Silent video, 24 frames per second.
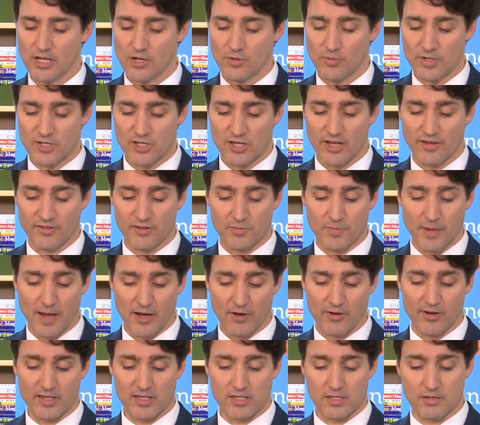which gives
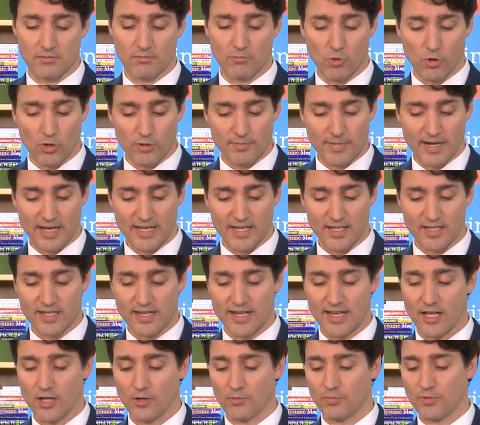parents more money to
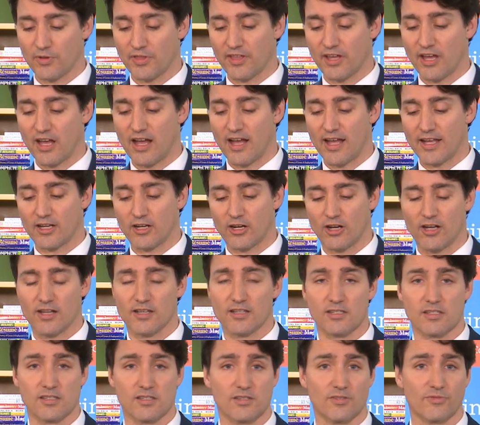help with the high
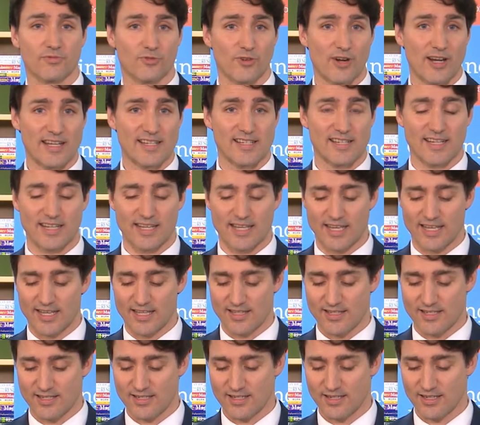costs of raising
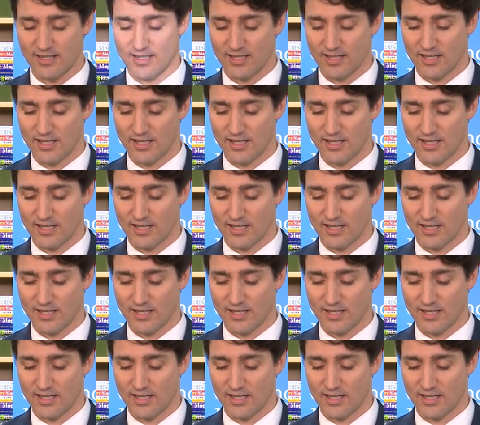kids.